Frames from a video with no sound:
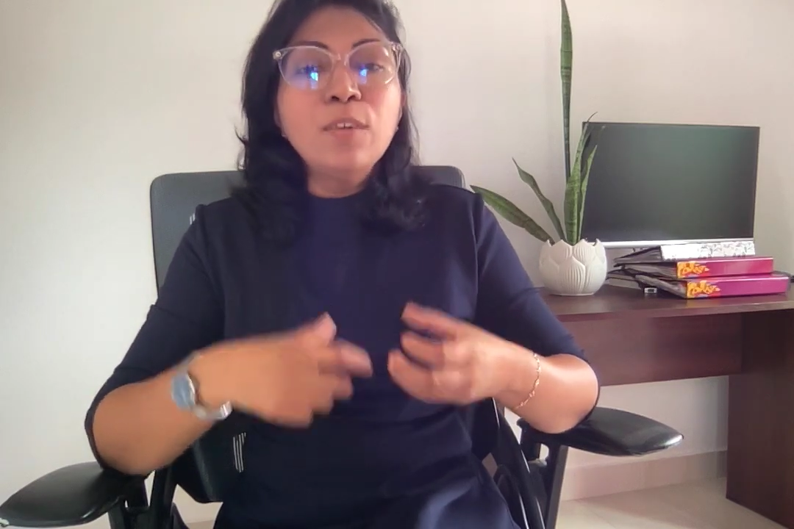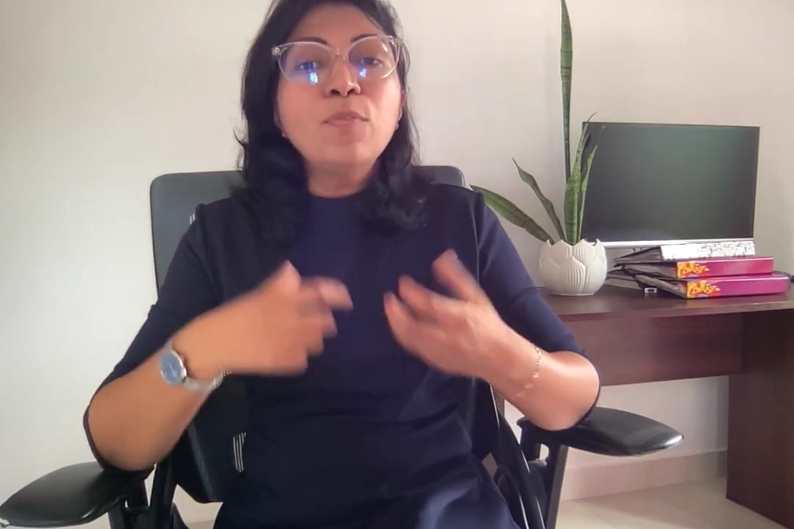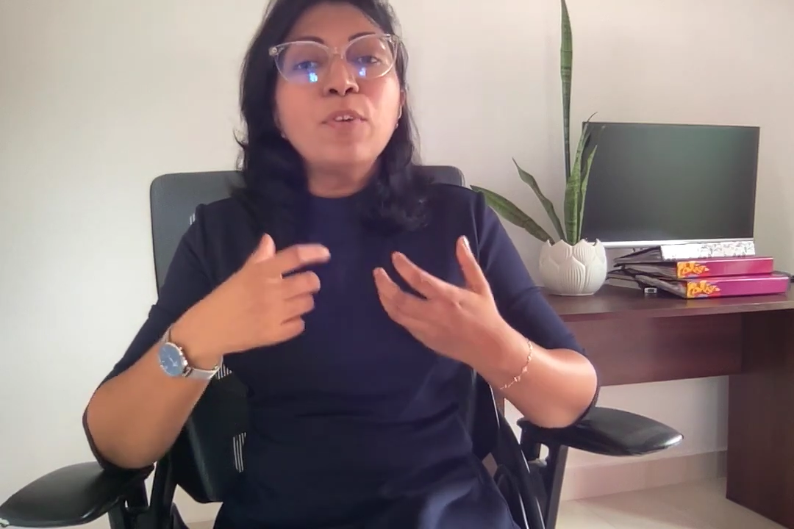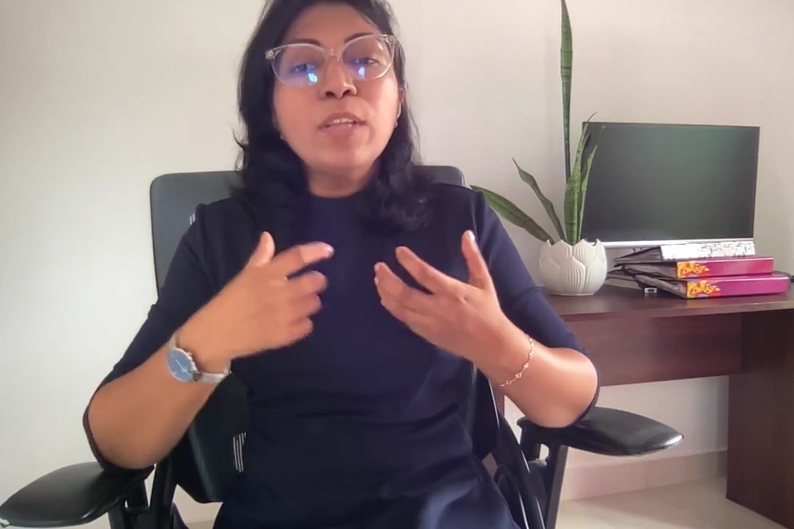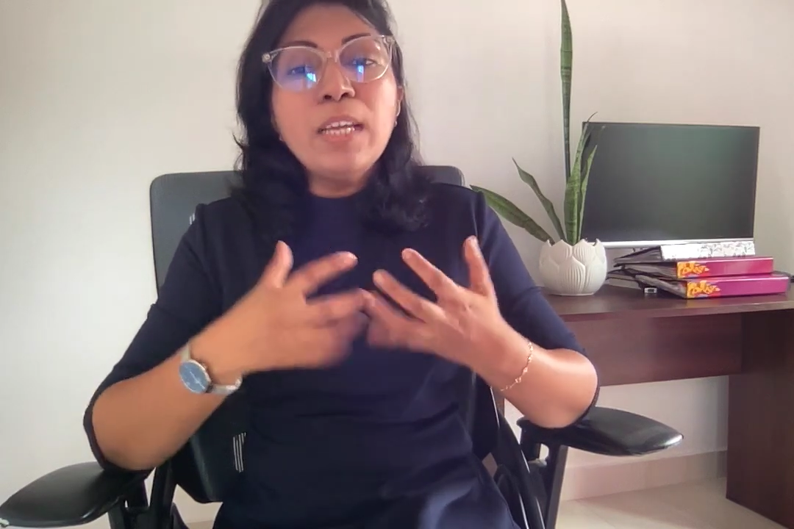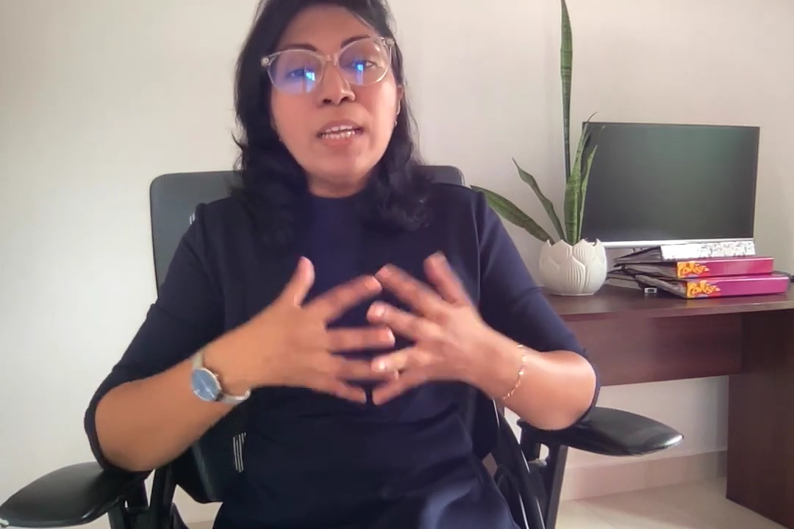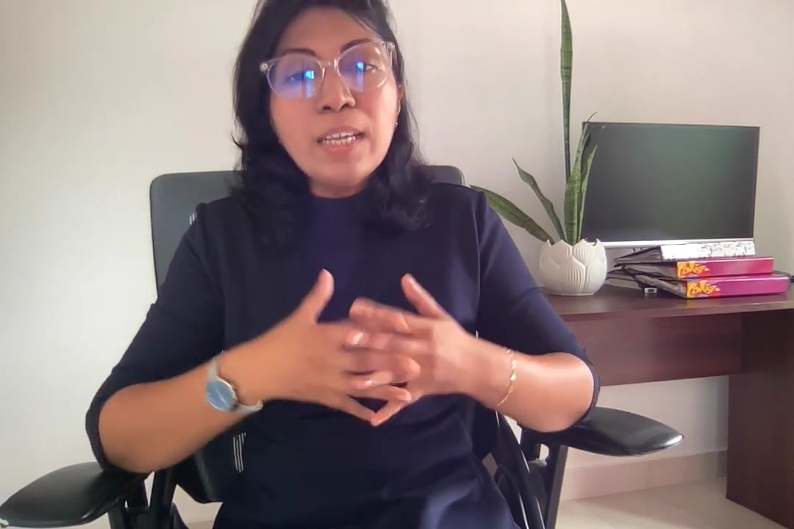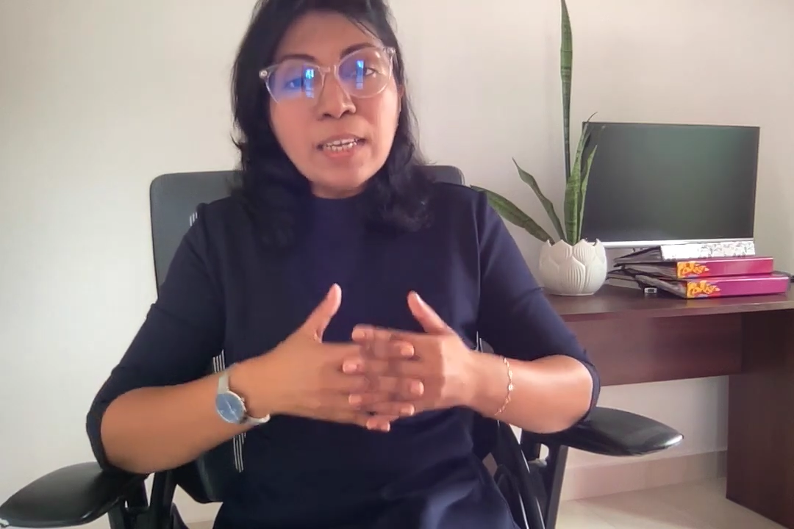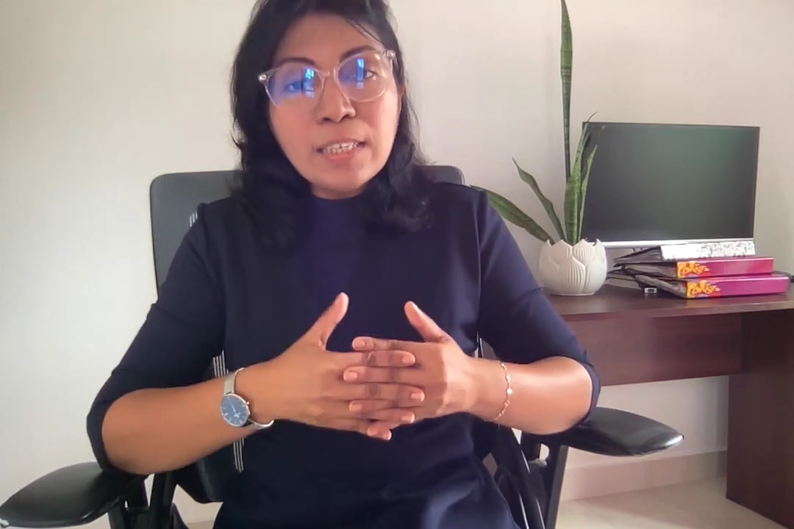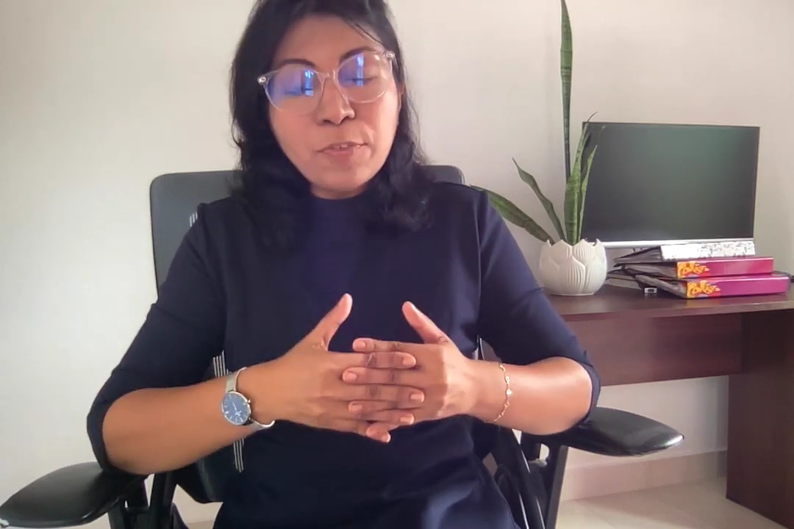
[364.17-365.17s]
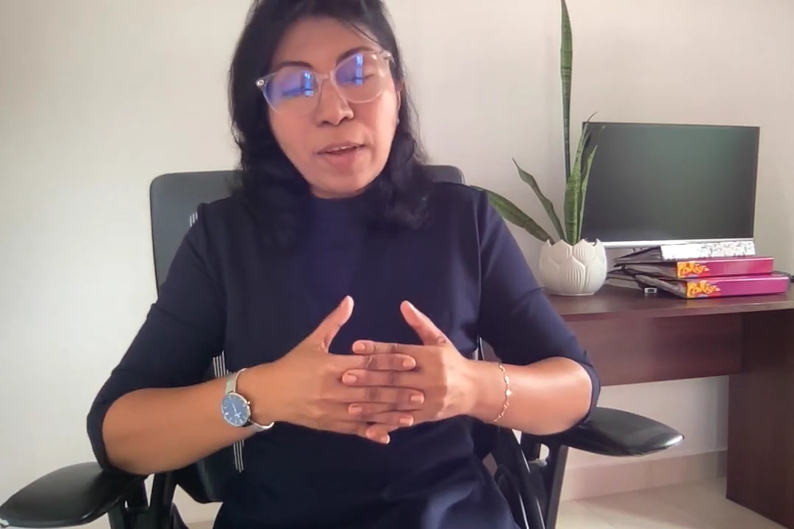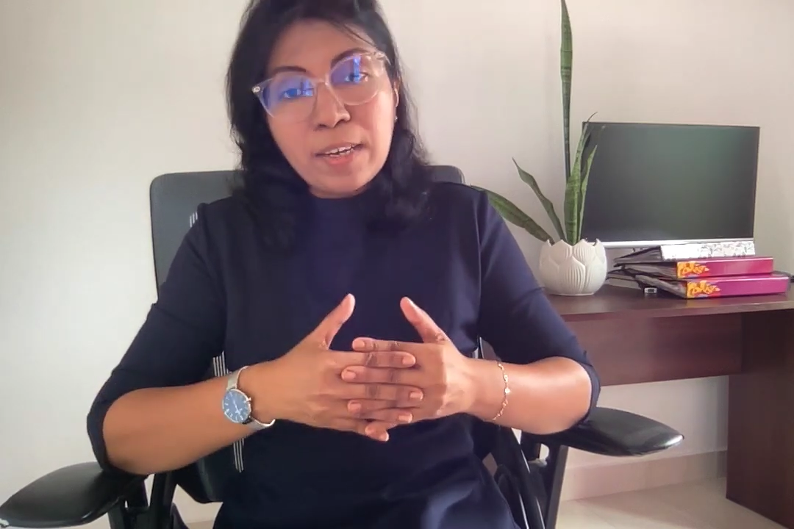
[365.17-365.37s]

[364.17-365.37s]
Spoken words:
for the English